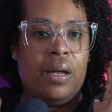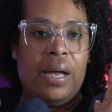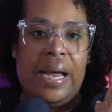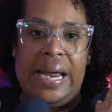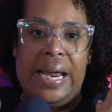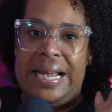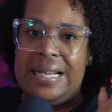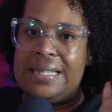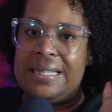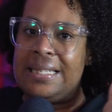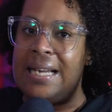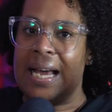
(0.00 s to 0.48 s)

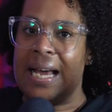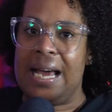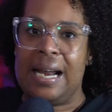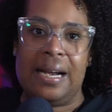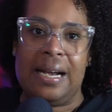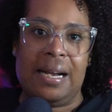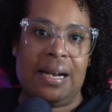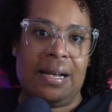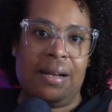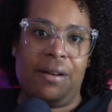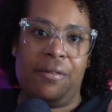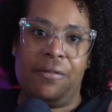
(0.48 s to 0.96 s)
it's not
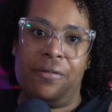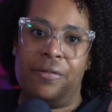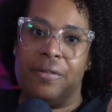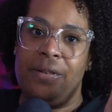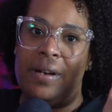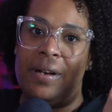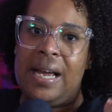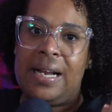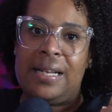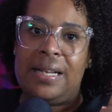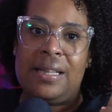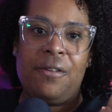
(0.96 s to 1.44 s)
enough.
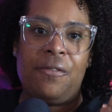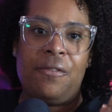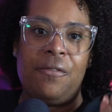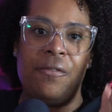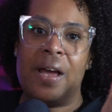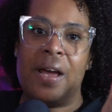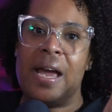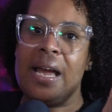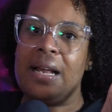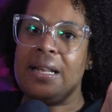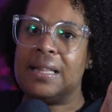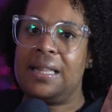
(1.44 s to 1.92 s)
Like the
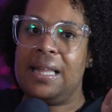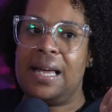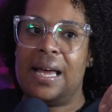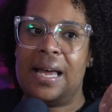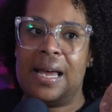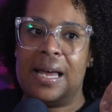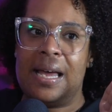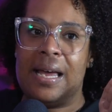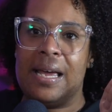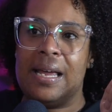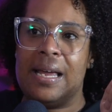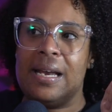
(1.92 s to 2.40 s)
fact
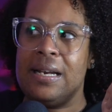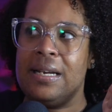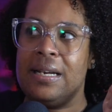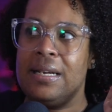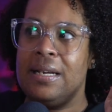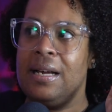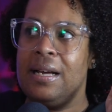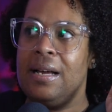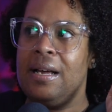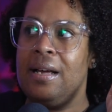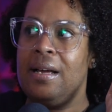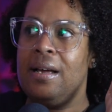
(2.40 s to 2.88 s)
that
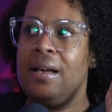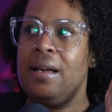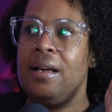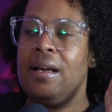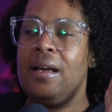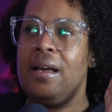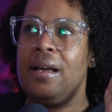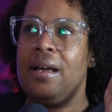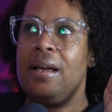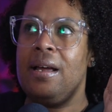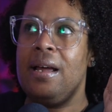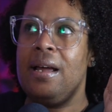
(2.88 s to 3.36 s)

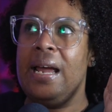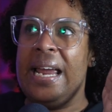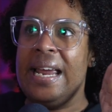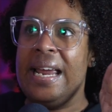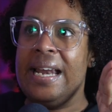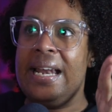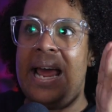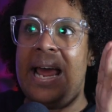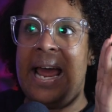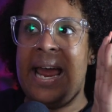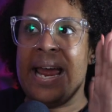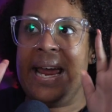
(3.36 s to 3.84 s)

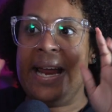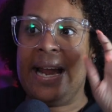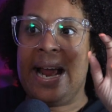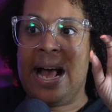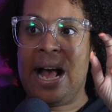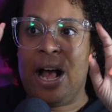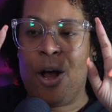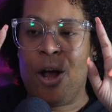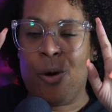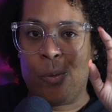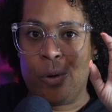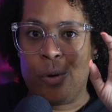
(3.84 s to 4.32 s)
in 8
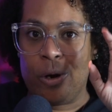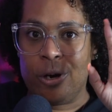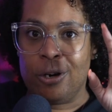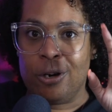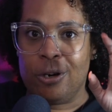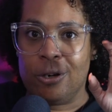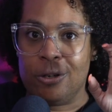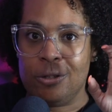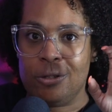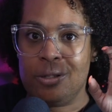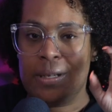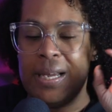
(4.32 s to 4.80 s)

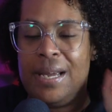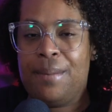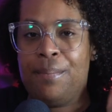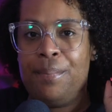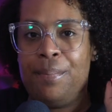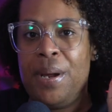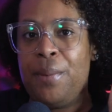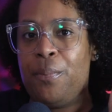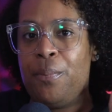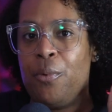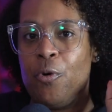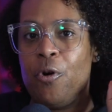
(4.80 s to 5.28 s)
hours, and
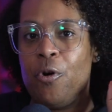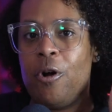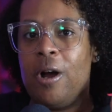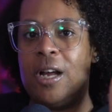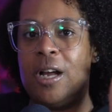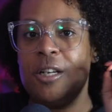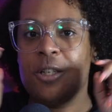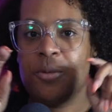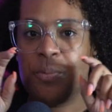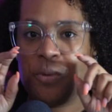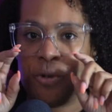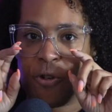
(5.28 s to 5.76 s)
people who are
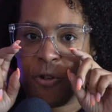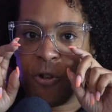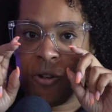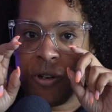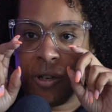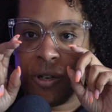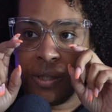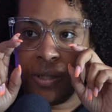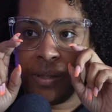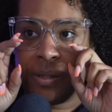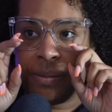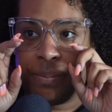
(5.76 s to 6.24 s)

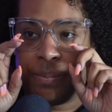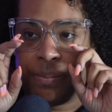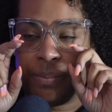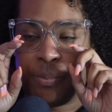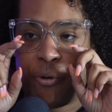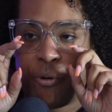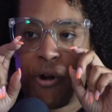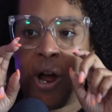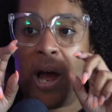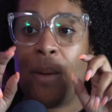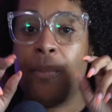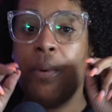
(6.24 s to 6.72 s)
entrepreneurs
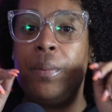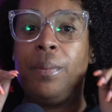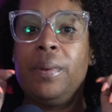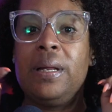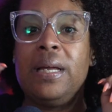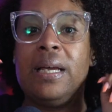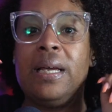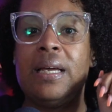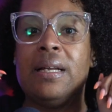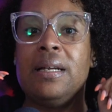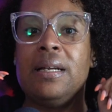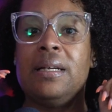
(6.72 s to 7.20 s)
probably
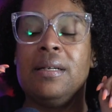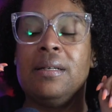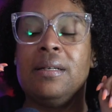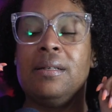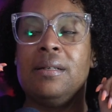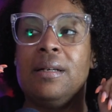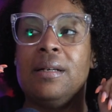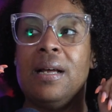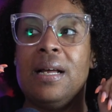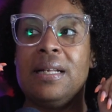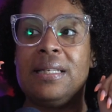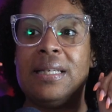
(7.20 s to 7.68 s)
can
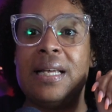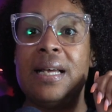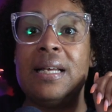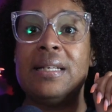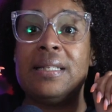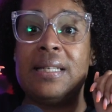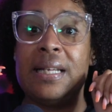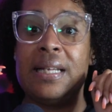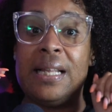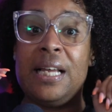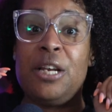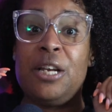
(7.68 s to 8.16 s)

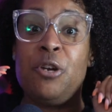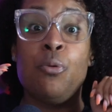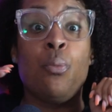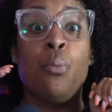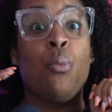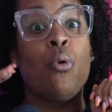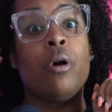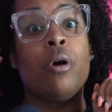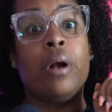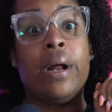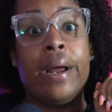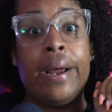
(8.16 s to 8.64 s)
attest that they do
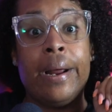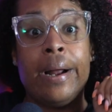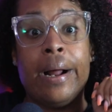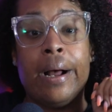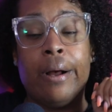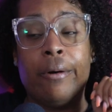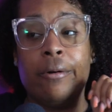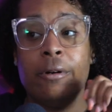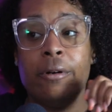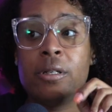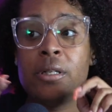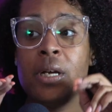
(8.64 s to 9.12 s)
more than 8
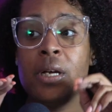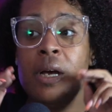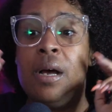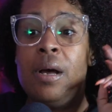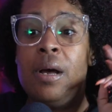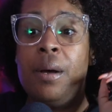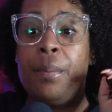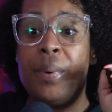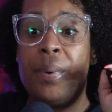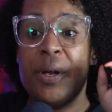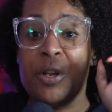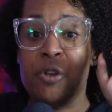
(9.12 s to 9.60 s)
hours,
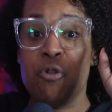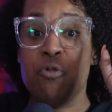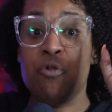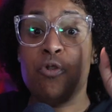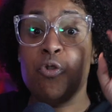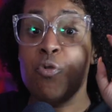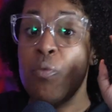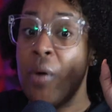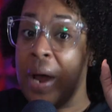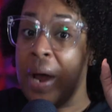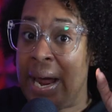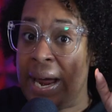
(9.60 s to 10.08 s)
but you
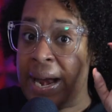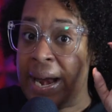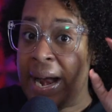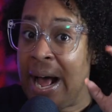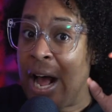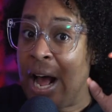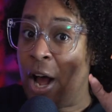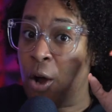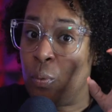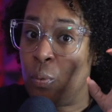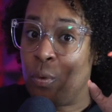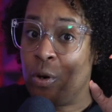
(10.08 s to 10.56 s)
do 8
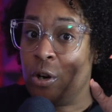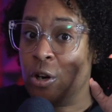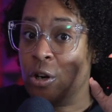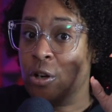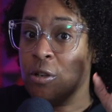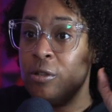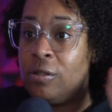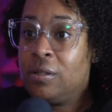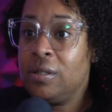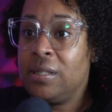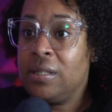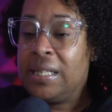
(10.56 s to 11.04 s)

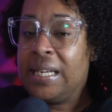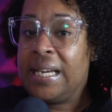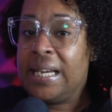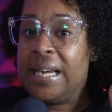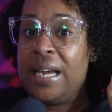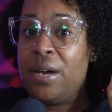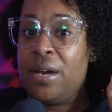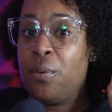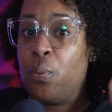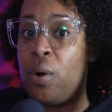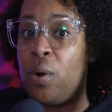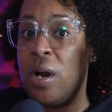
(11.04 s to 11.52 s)
hours to
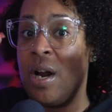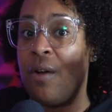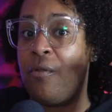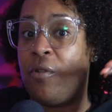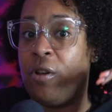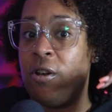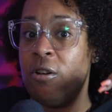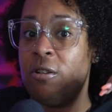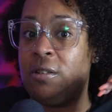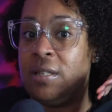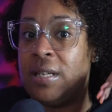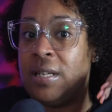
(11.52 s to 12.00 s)
get whatever
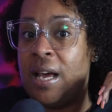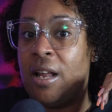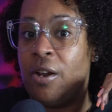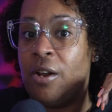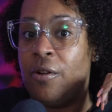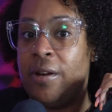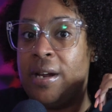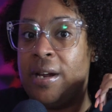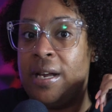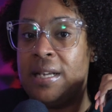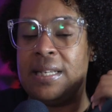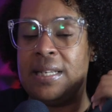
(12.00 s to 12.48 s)
your
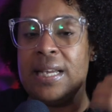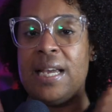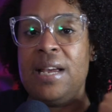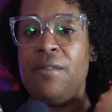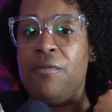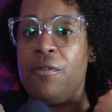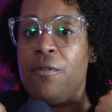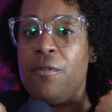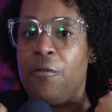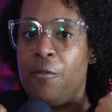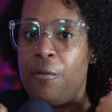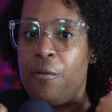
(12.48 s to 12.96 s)
salary is.
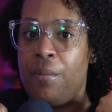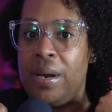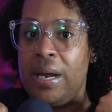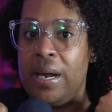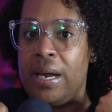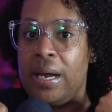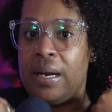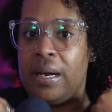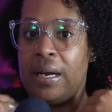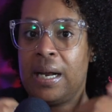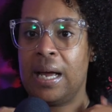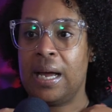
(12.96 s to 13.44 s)
Even for
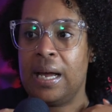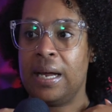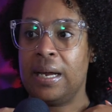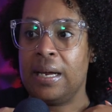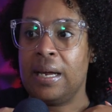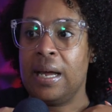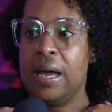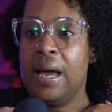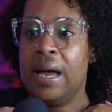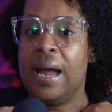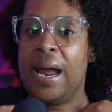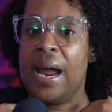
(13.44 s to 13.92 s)
me,
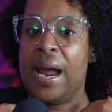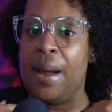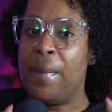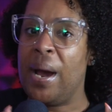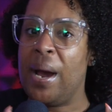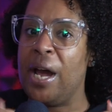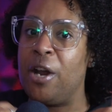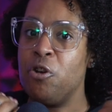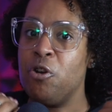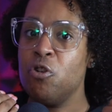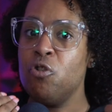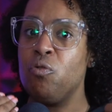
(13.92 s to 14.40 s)
like in
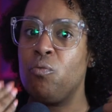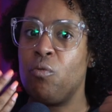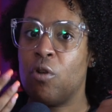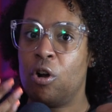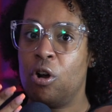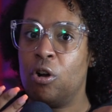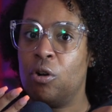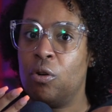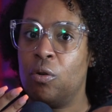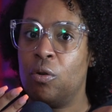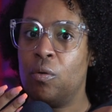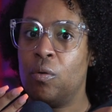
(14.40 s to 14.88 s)
my new
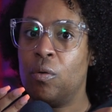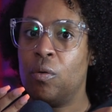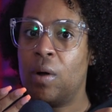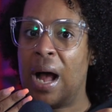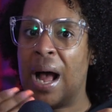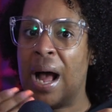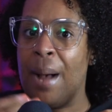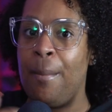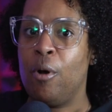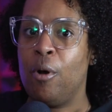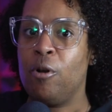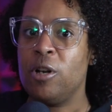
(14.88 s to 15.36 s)
role,
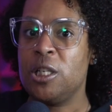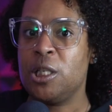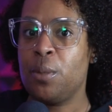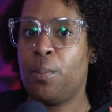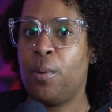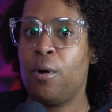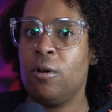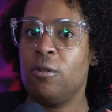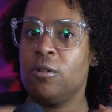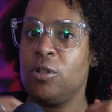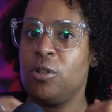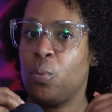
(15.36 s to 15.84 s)
I'm only
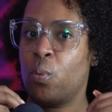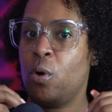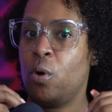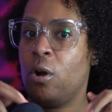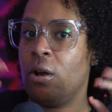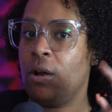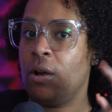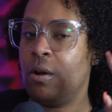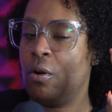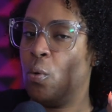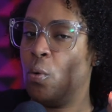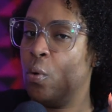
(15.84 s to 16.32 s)
supposed to
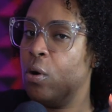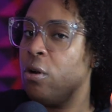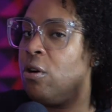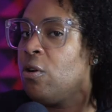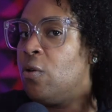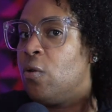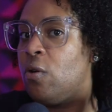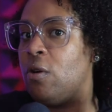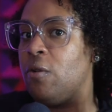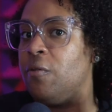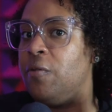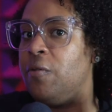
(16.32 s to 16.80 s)
work quote
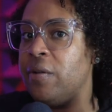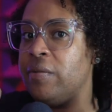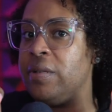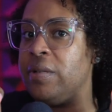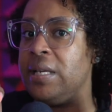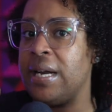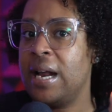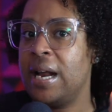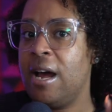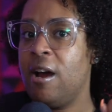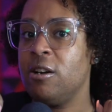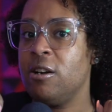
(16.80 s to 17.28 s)
unquote
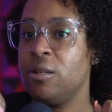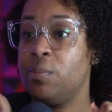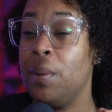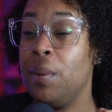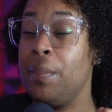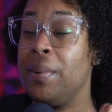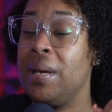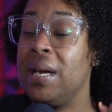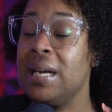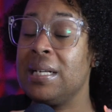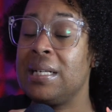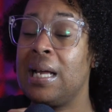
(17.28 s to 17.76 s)
15 hours,
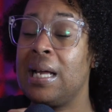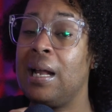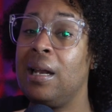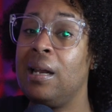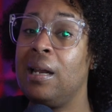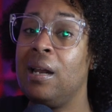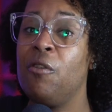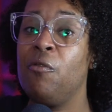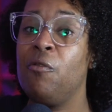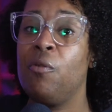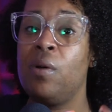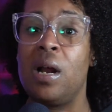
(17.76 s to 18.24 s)
because I
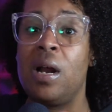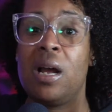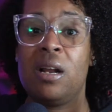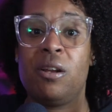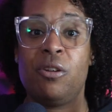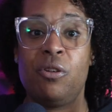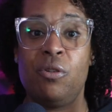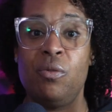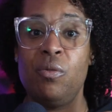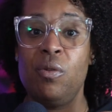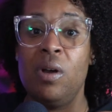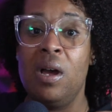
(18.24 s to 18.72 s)
love what I
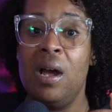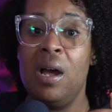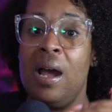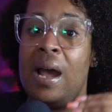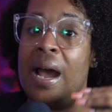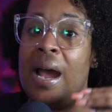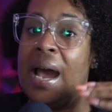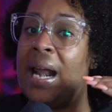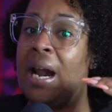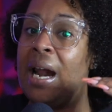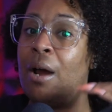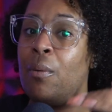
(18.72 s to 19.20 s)
do
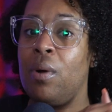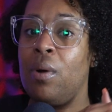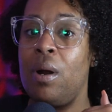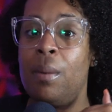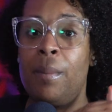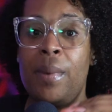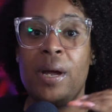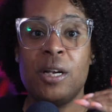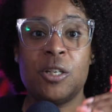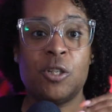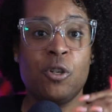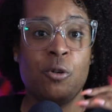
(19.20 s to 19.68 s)
and I want to
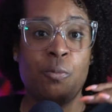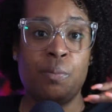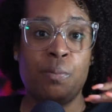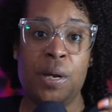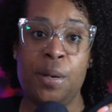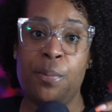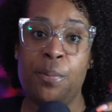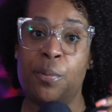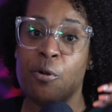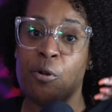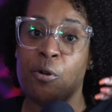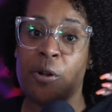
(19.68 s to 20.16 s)
make sure
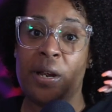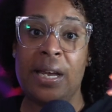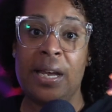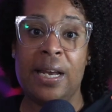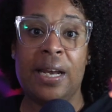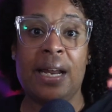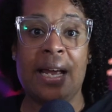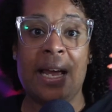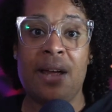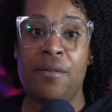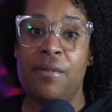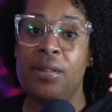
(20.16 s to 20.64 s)
people are
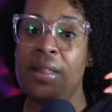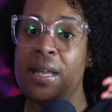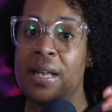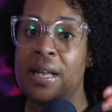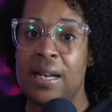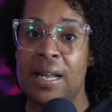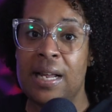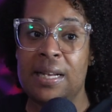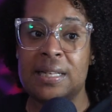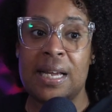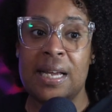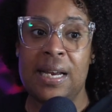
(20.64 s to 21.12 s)
getting everything
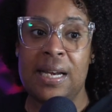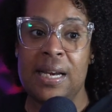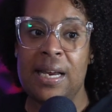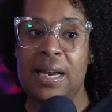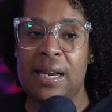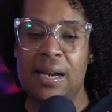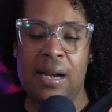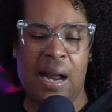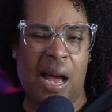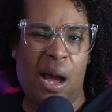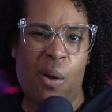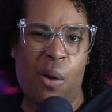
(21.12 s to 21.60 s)
that they
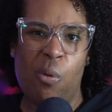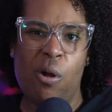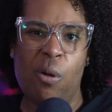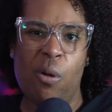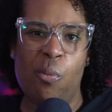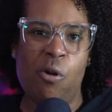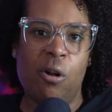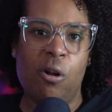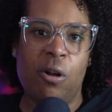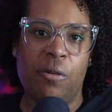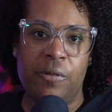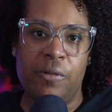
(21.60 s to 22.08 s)
need, I work
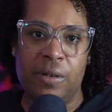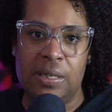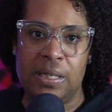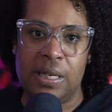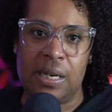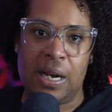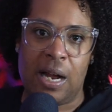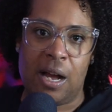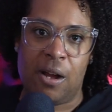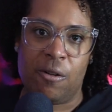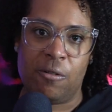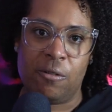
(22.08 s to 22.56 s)
more than
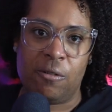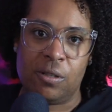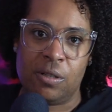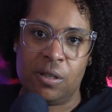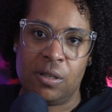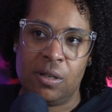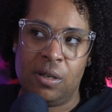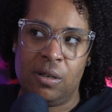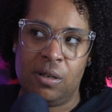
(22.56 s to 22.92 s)
15 hours.